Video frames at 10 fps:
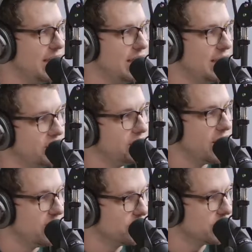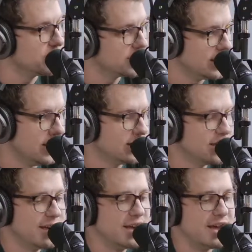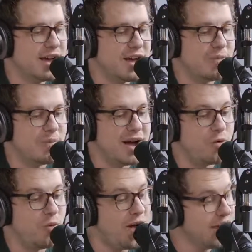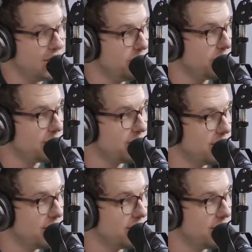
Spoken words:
85%. My wife